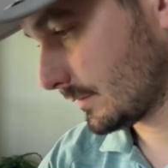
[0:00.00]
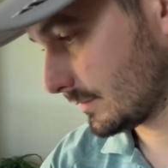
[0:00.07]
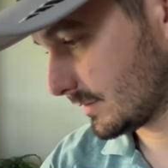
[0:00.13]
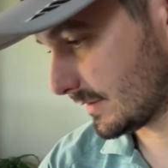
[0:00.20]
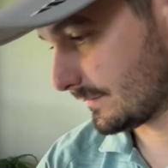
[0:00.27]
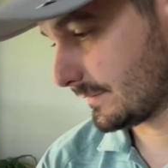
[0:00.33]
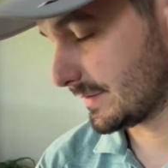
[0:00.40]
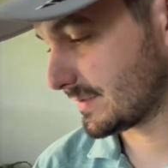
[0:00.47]

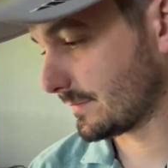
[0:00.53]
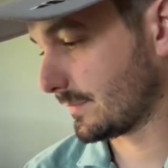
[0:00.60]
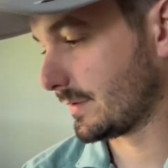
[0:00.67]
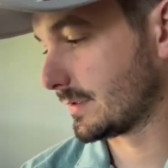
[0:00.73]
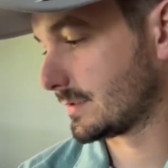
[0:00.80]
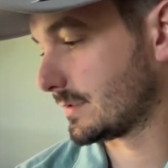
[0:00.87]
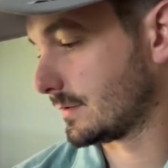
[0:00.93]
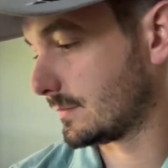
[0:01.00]
Definitely
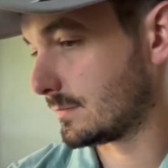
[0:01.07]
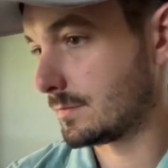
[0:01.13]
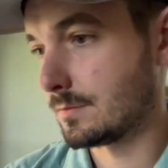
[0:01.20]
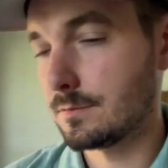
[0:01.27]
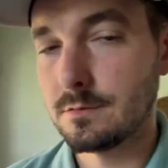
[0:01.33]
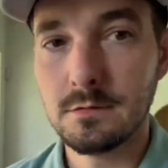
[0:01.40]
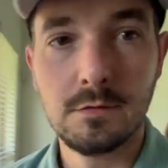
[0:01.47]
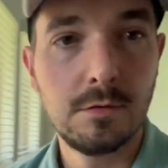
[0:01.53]
something to
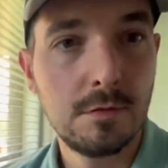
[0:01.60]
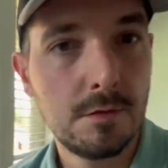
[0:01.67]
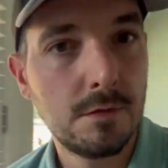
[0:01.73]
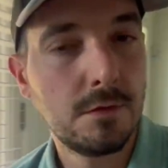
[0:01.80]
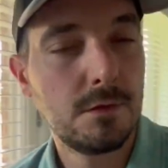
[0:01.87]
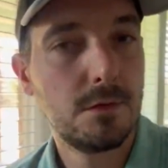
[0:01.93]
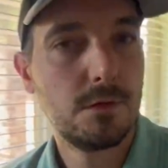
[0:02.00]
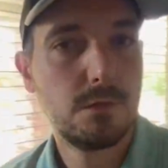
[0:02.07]

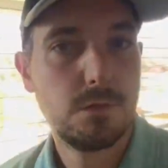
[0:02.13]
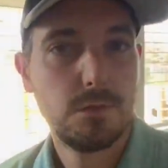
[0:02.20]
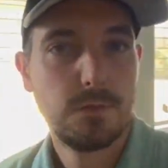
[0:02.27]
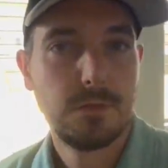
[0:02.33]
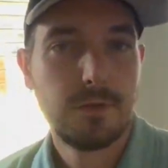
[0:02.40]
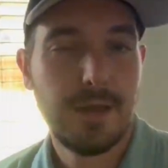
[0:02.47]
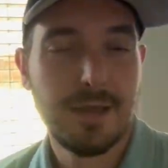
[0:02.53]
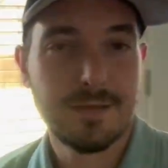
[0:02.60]

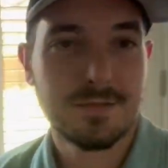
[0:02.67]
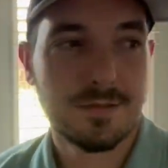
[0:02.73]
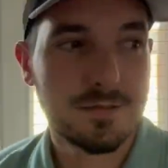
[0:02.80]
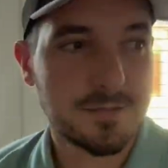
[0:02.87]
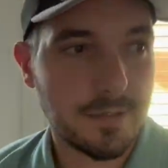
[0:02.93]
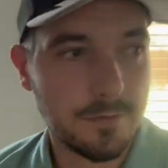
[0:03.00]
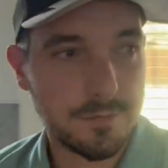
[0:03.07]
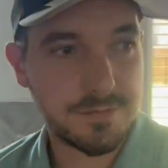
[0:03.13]
ask the
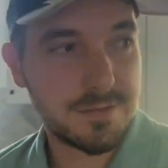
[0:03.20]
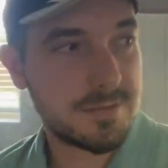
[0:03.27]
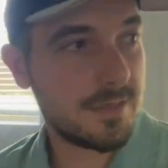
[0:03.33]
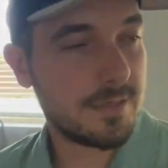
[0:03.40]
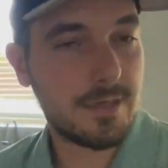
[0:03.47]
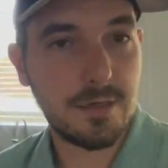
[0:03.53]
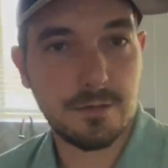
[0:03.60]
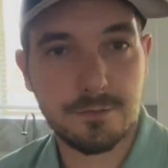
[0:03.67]
sellers to
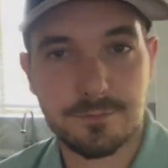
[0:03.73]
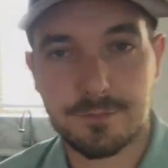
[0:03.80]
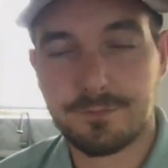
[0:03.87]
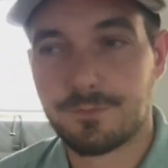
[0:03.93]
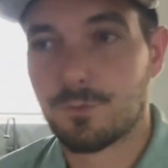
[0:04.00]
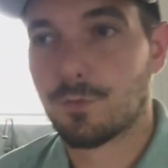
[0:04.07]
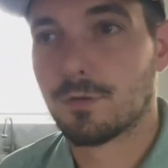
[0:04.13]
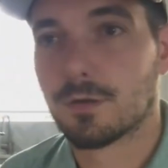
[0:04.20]
take care of
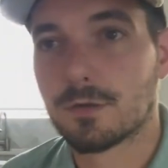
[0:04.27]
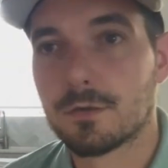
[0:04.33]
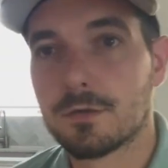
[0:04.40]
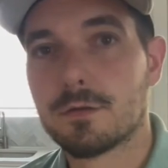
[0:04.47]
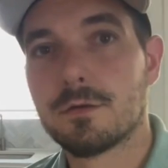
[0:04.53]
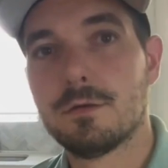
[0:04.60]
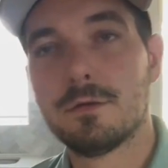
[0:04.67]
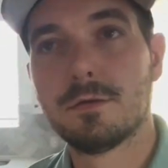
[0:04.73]
before
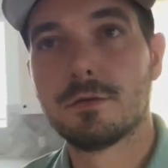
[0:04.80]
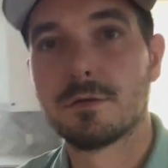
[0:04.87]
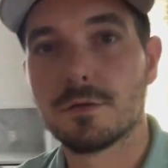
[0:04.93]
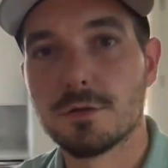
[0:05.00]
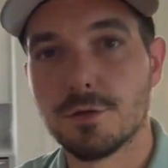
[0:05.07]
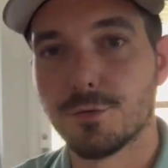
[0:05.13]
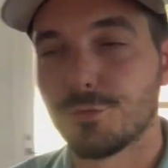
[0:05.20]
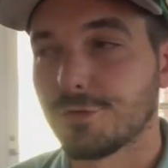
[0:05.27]

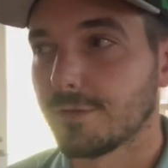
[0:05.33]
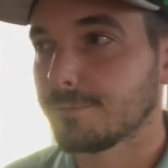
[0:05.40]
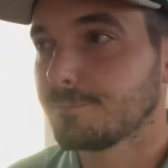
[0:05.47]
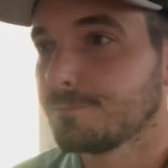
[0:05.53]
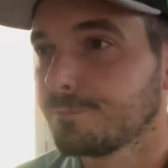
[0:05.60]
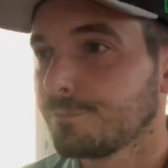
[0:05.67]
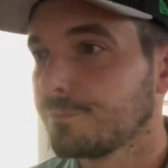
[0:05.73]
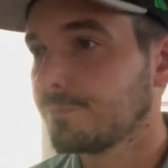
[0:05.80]
closing.